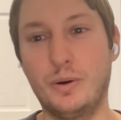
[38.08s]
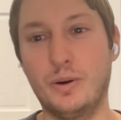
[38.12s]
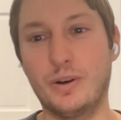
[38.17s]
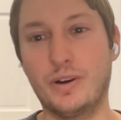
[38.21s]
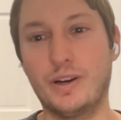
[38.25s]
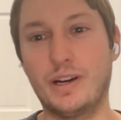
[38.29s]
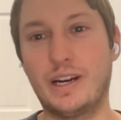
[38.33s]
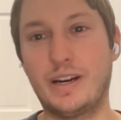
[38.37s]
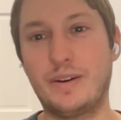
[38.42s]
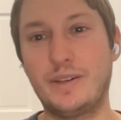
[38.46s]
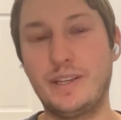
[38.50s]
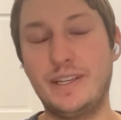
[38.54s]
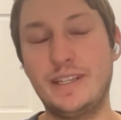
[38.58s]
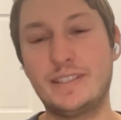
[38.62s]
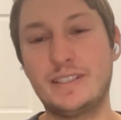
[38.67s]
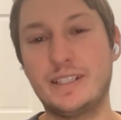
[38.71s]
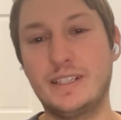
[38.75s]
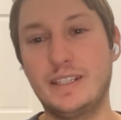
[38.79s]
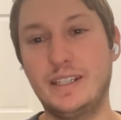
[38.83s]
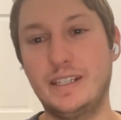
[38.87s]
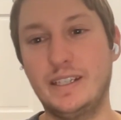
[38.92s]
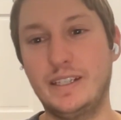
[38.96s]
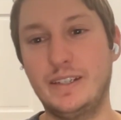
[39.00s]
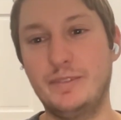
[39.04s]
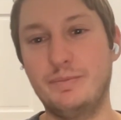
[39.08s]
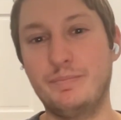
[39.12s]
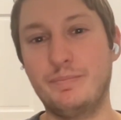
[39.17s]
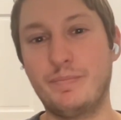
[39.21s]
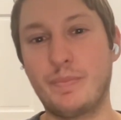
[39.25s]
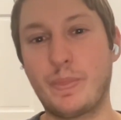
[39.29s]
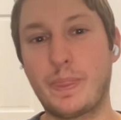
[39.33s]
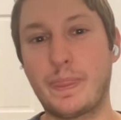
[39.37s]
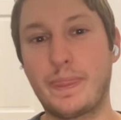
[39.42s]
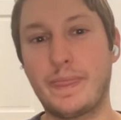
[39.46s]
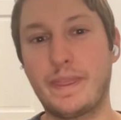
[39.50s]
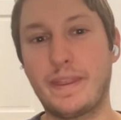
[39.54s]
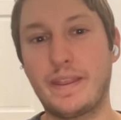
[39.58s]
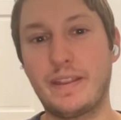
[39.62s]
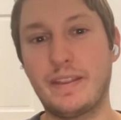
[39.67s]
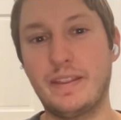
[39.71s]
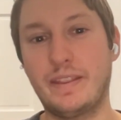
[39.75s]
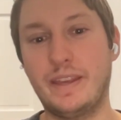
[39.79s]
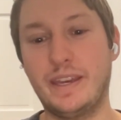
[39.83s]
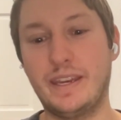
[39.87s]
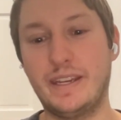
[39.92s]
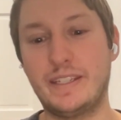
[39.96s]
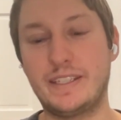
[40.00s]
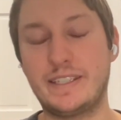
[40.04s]
or how easily
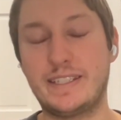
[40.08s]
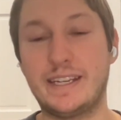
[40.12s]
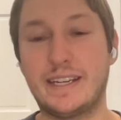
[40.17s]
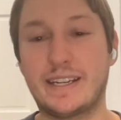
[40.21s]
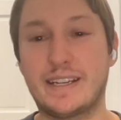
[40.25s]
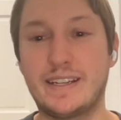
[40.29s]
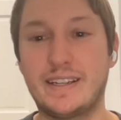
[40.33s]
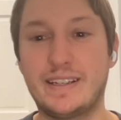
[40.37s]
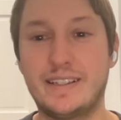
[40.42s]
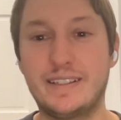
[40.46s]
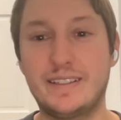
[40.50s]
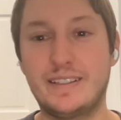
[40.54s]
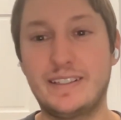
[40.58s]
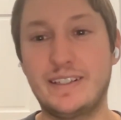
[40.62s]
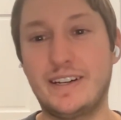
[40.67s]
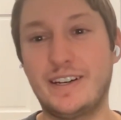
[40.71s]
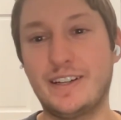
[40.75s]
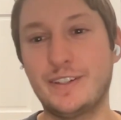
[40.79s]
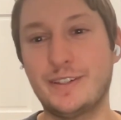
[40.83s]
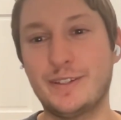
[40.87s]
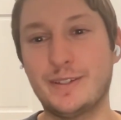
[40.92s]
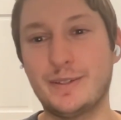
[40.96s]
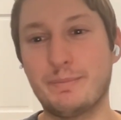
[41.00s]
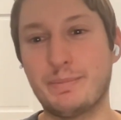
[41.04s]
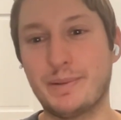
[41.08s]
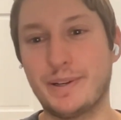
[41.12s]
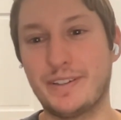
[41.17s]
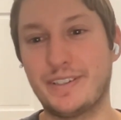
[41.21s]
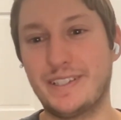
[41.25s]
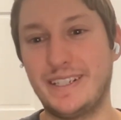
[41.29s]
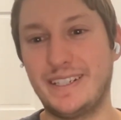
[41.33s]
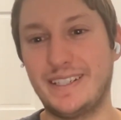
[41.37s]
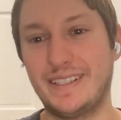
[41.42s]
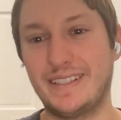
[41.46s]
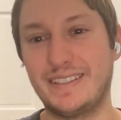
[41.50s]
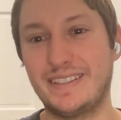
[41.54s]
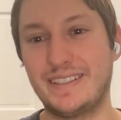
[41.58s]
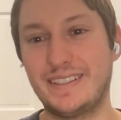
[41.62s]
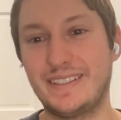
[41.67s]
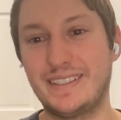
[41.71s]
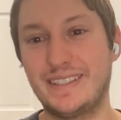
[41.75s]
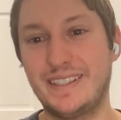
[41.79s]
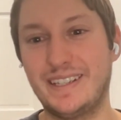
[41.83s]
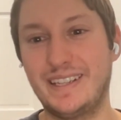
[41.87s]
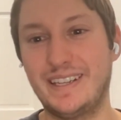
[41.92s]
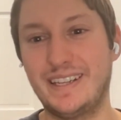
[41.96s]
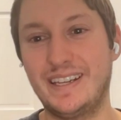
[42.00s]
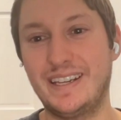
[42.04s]
they stick to other
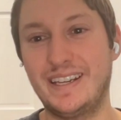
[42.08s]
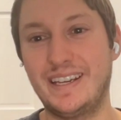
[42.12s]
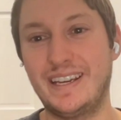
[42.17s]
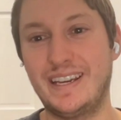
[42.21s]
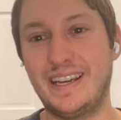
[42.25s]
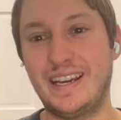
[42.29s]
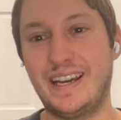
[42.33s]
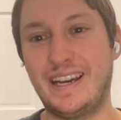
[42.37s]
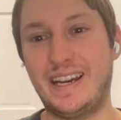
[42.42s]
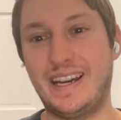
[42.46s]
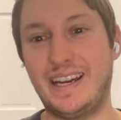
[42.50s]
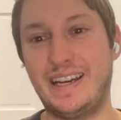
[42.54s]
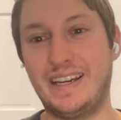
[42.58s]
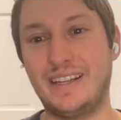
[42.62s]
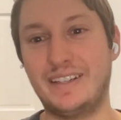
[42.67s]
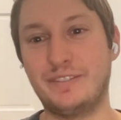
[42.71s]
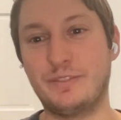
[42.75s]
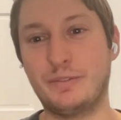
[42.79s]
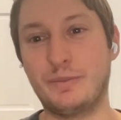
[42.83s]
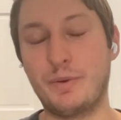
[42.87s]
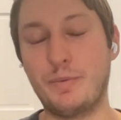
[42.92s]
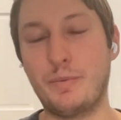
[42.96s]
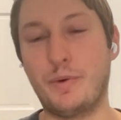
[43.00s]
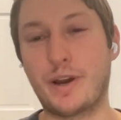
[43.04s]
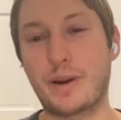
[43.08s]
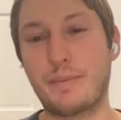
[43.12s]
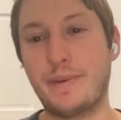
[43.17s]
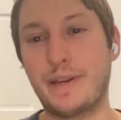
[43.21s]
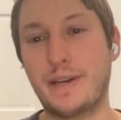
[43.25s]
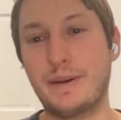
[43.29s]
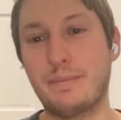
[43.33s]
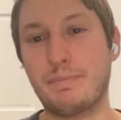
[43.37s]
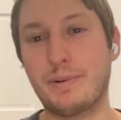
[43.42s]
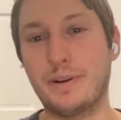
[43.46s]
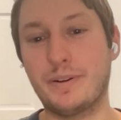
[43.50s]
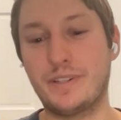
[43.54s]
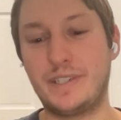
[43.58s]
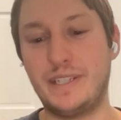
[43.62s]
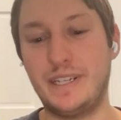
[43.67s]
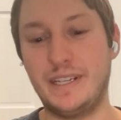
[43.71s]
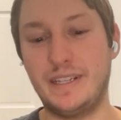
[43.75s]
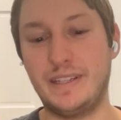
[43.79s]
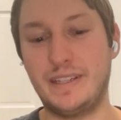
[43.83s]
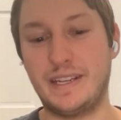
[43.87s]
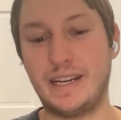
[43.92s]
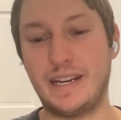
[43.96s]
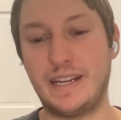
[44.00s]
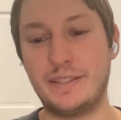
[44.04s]
proteins. We want to make a
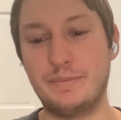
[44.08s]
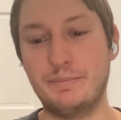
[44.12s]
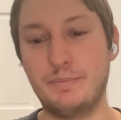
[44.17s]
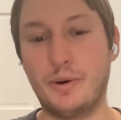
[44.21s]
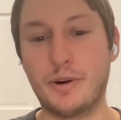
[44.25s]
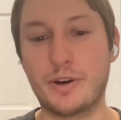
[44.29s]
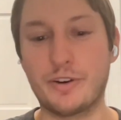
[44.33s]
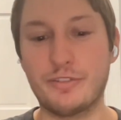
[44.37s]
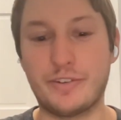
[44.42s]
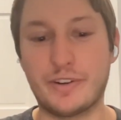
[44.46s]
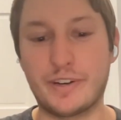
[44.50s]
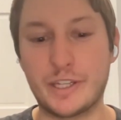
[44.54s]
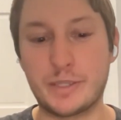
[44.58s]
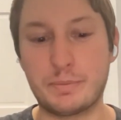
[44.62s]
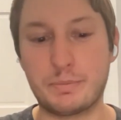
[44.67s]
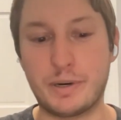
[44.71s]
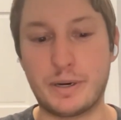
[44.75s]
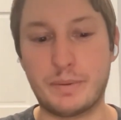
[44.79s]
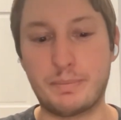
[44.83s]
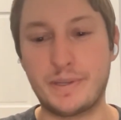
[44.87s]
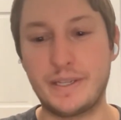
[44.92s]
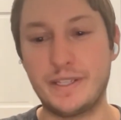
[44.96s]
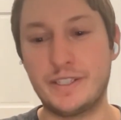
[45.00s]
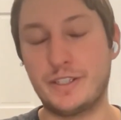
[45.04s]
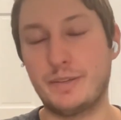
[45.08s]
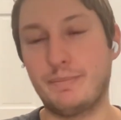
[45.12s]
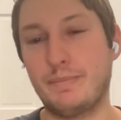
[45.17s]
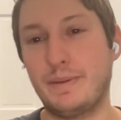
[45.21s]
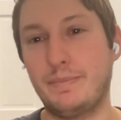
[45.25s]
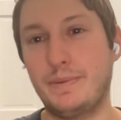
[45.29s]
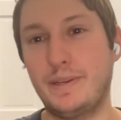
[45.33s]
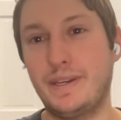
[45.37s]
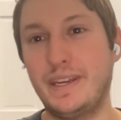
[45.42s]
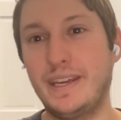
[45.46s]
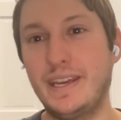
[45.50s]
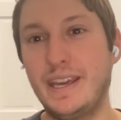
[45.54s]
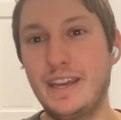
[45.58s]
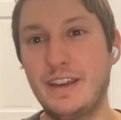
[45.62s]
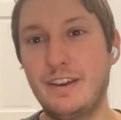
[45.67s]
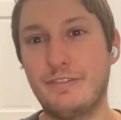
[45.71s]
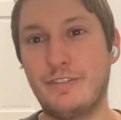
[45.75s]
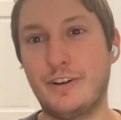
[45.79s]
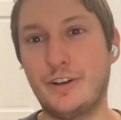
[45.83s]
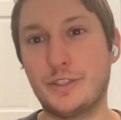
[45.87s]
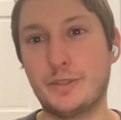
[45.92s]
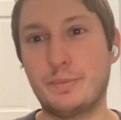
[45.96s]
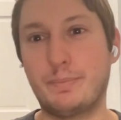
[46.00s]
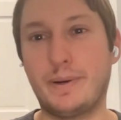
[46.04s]
protein that has more of one of those properties, so maybe
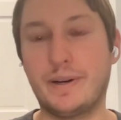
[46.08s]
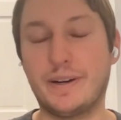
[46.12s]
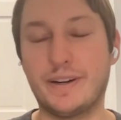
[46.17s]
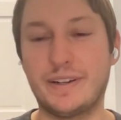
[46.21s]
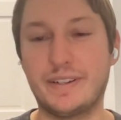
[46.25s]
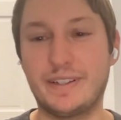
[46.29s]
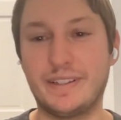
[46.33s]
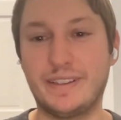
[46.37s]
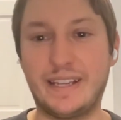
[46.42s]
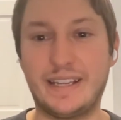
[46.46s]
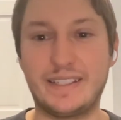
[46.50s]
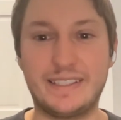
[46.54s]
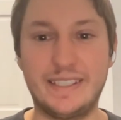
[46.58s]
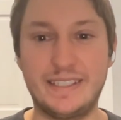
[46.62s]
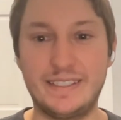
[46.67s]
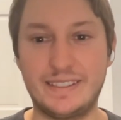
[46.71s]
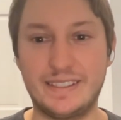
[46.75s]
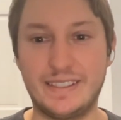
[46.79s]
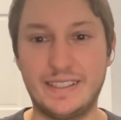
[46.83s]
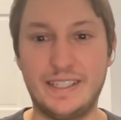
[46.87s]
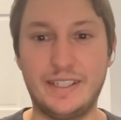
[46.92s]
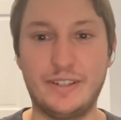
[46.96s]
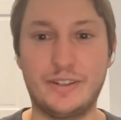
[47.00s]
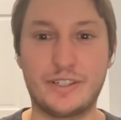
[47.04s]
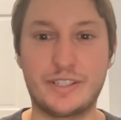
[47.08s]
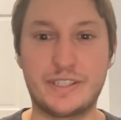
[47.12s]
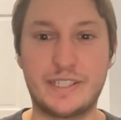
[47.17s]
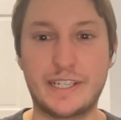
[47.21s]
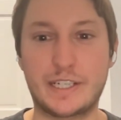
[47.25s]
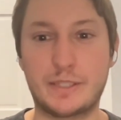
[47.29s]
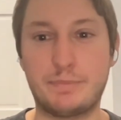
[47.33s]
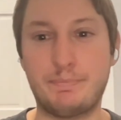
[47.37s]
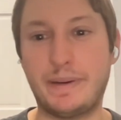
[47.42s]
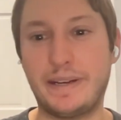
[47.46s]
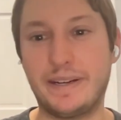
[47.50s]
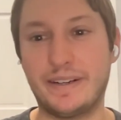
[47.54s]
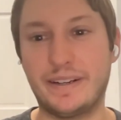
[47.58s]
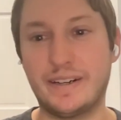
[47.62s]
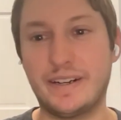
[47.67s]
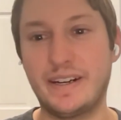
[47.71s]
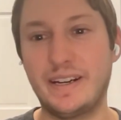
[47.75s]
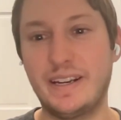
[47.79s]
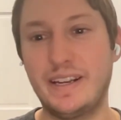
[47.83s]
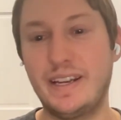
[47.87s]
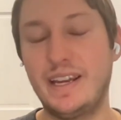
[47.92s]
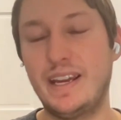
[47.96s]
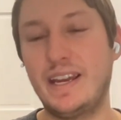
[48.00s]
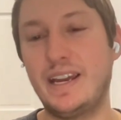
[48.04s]
falls apart less easily or sticks
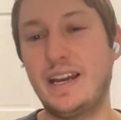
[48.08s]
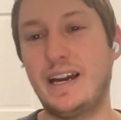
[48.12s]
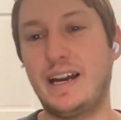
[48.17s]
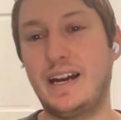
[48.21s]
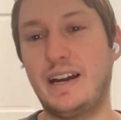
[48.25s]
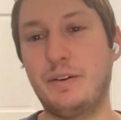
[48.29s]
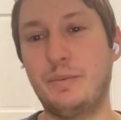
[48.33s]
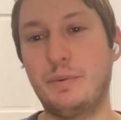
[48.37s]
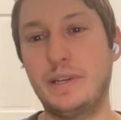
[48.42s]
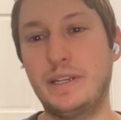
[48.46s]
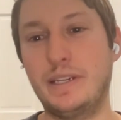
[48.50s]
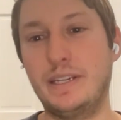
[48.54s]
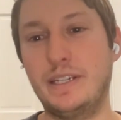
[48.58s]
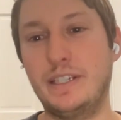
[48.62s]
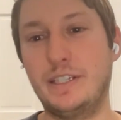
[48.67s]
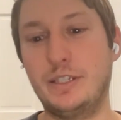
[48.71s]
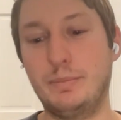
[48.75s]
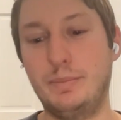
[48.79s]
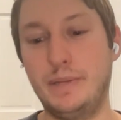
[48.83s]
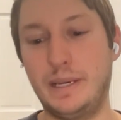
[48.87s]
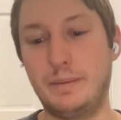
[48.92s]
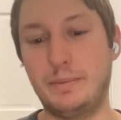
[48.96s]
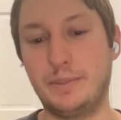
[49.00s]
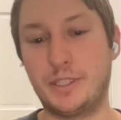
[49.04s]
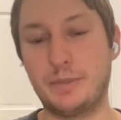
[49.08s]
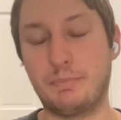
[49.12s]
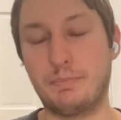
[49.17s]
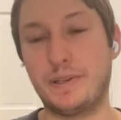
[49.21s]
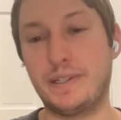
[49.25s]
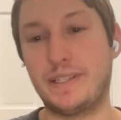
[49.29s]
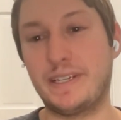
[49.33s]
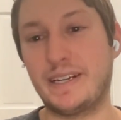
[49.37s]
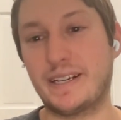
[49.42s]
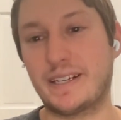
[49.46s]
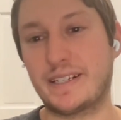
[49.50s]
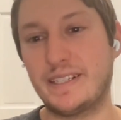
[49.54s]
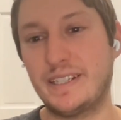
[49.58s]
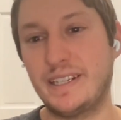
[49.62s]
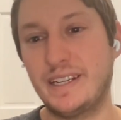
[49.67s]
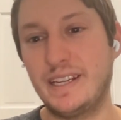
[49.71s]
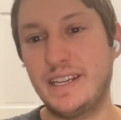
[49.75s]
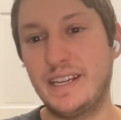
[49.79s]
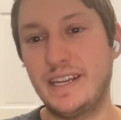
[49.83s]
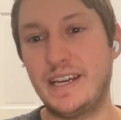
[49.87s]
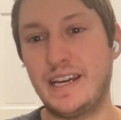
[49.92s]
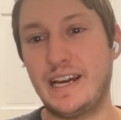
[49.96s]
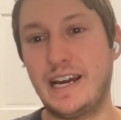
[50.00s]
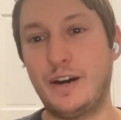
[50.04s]
better. We need to be able to predict
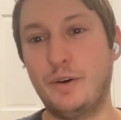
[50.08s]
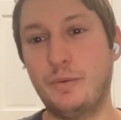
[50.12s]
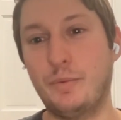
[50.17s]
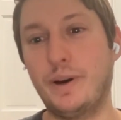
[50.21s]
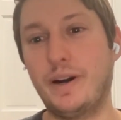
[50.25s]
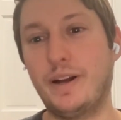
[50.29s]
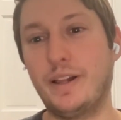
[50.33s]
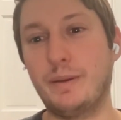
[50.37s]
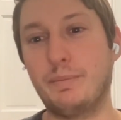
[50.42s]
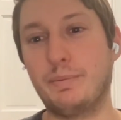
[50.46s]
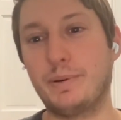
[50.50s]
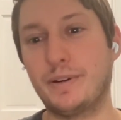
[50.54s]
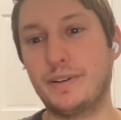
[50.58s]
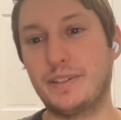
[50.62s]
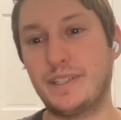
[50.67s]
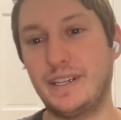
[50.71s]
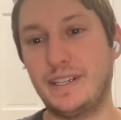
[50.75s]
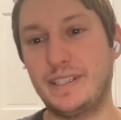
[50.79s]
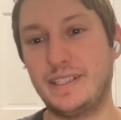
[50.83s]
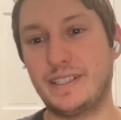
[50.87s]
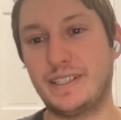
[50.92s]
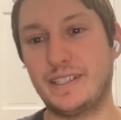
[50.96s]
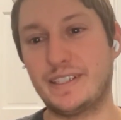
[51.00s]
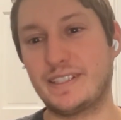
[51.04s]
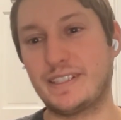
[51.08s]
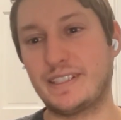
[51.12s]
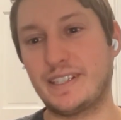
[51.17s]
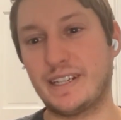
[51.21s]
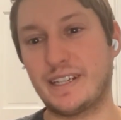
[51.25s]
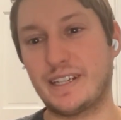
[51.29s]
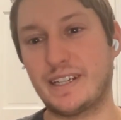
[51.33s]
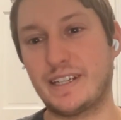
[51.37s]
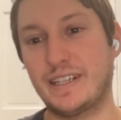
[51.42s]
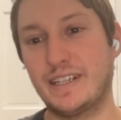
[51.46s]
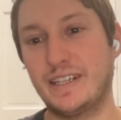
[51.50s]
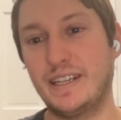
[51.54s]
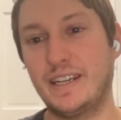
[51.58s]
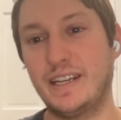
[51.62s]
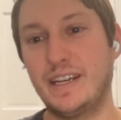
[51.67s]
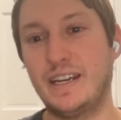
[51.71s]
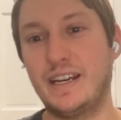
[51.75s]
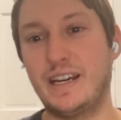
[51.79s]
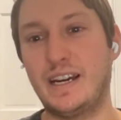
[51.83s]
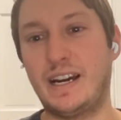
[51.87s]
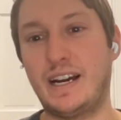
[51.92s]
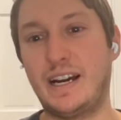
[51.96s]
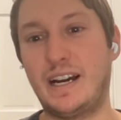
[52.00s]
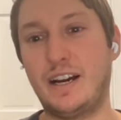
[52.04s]
how well a protein is going to stick
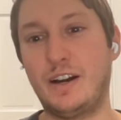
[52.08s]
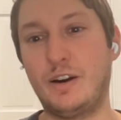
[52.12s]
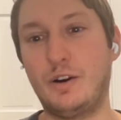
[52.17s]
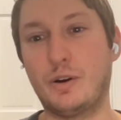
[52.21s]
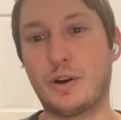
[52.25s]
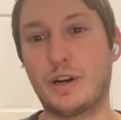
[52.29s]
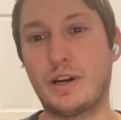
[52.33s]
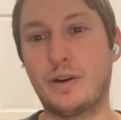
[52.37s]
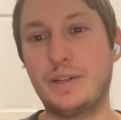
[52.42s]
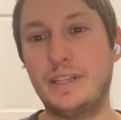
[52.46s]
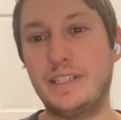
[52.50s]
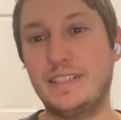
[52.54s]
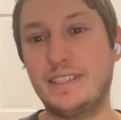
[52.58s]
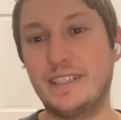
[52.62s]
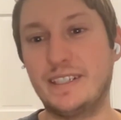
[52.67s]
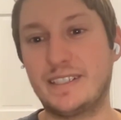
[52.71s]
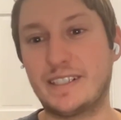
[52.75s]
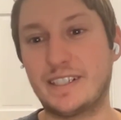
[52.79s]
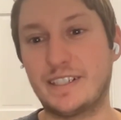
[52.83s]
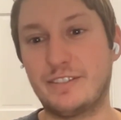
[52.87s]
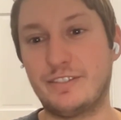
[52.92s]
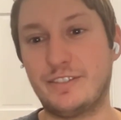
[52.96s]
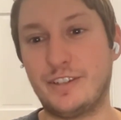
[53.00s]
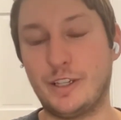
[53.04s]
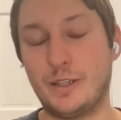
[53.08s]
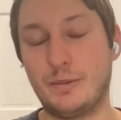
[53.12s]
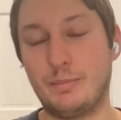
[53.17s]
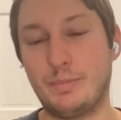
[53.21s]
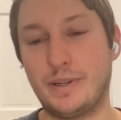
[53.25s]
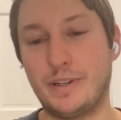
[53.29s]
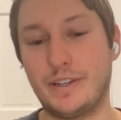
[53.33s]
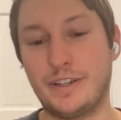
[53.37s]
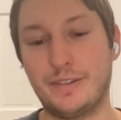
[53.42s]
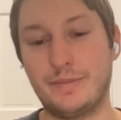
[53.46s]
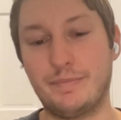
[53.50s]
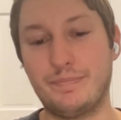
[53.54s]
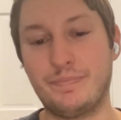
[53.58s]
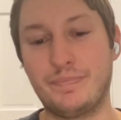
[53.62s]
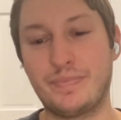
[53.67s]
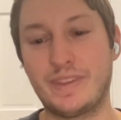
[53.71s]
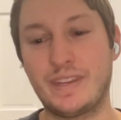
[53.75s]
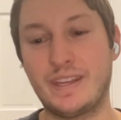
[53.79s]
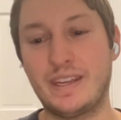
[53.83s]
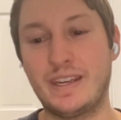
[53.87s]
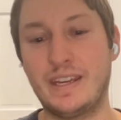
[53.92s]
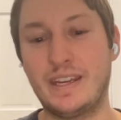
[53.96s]
or how easily it's going to fall apart.